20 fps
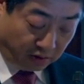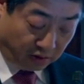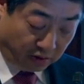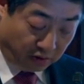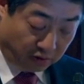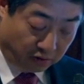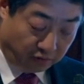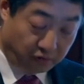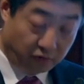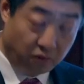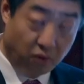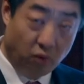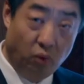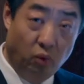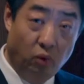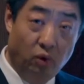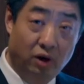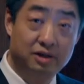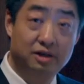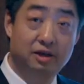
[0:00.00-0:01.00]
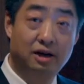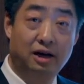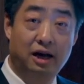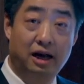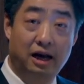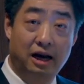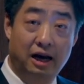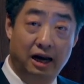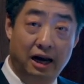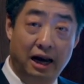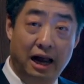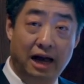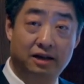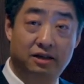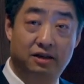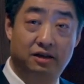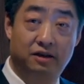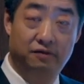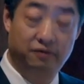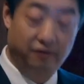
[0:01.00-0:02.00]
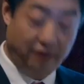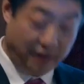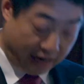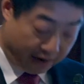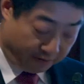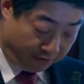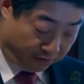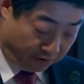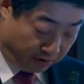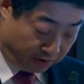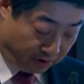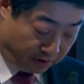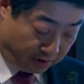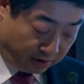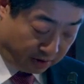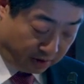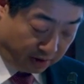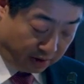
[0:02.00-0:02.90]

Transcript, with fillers: of what collective effort